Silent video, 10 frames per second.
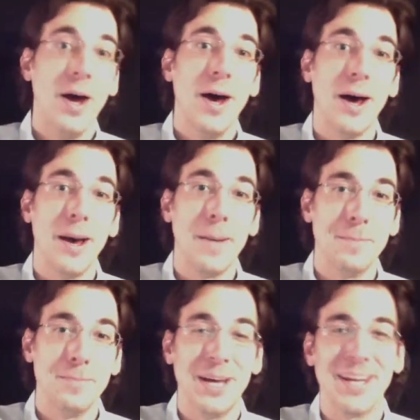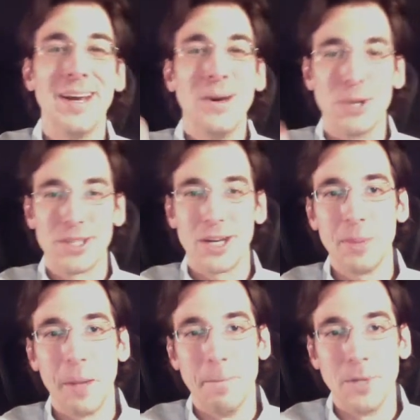But we're talking
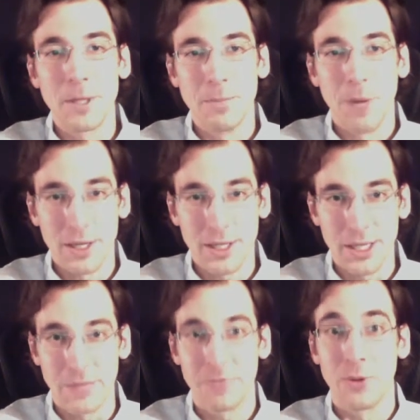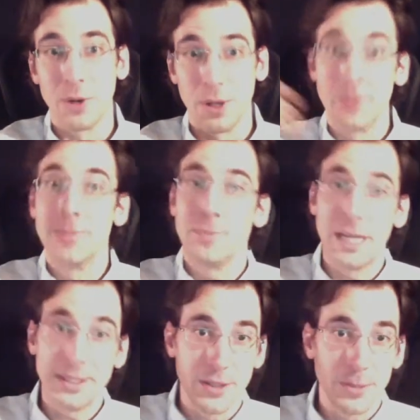about book marketing for
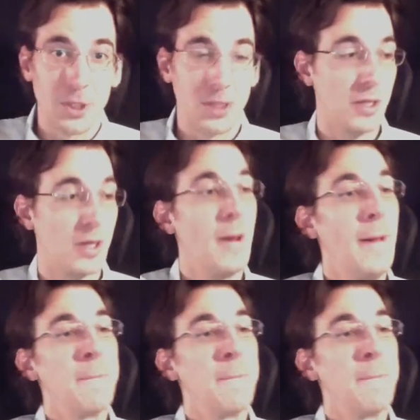my 10th book here.